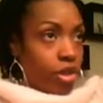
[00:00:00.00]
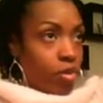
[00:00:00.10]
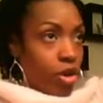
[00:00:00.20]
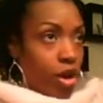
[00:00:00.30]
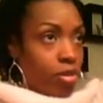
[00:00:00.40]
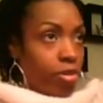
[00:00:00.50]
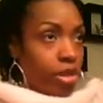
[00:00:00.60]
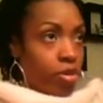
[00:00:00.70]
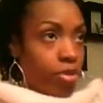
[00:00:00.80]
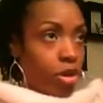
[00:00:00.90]
This is
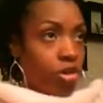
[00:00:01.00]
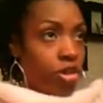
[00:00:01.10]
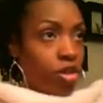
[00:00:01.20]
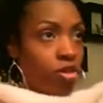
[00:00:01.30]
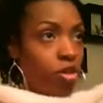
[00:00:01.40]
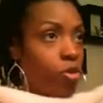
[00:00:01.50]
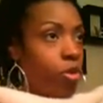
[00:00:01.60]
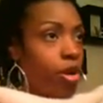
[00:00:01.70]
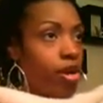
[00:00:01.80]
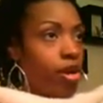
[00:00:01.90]
probably the most
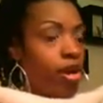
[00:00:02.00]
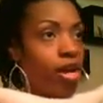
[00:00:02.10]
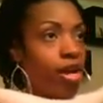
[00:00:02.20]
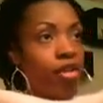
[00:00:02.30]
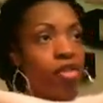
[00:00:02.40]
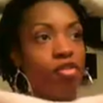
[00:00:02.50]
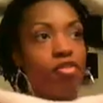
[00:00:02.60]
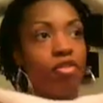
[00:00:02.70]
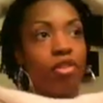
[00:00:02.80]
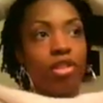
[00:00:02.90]
difficult part out
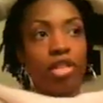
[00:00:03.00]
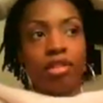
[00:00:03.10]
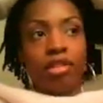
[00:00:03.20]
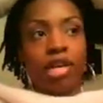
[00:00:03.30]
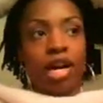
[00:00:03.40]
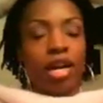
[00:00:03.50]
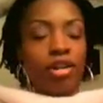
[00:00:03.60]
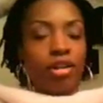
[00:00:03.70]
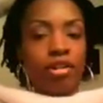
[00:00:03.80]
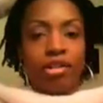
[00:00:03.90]
of the
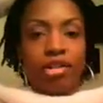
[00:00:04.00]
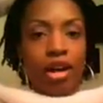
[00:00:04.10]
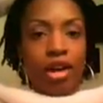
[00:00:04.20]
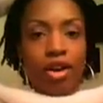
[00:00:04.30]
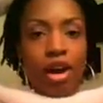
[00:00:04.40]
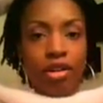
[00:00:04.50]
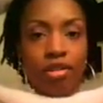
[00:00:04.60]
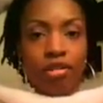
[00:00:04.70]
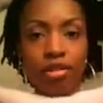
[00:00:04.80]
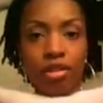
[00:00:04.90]
entire style,
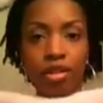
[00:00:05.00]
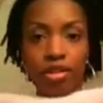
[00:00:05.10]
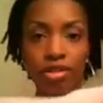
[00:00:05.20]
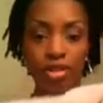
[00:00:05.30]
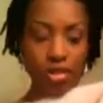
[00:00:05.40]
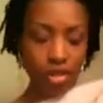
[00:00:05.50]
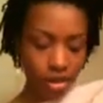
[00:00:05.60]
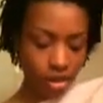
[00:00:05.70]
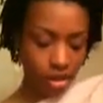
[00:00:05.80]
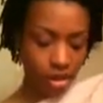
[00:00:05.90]
honestly, is
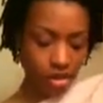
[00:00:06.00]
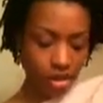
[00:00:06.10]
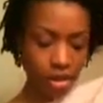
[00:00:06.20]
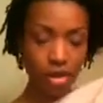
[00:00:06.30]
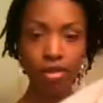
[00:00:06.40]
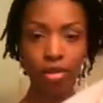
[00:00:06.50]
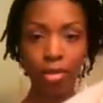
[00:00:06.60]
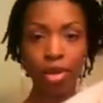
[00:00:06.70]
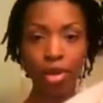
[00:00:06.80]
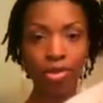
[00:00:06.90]
getting
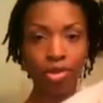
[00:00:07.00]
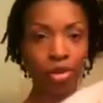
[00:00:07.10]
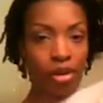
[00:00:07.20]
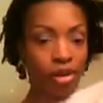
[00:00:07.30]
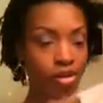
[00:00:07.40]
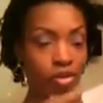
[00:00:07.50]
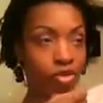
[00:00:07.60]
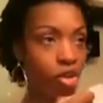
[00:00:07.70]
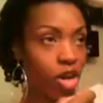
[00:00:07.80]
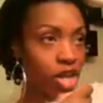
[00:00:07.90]
the pompadour in
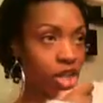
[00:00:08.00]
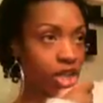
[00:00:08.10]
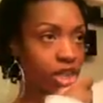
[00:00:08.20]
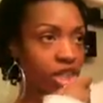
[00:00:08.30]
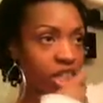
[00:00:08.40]
the front